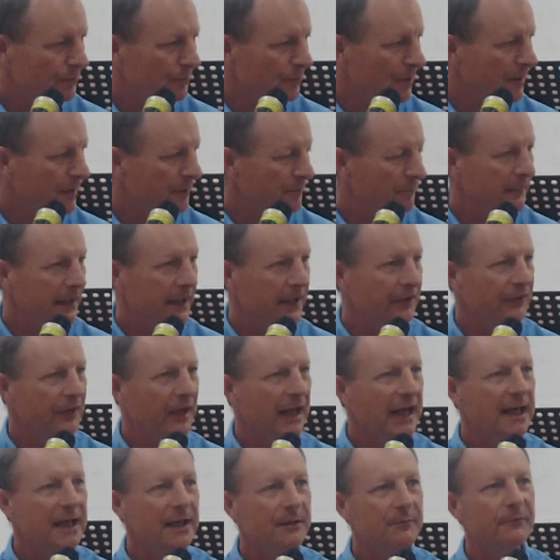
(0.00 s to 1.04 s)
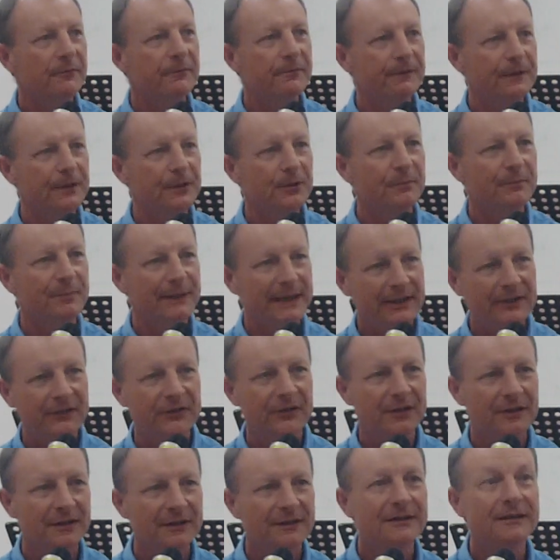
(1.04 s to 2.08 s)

what makes him feel better,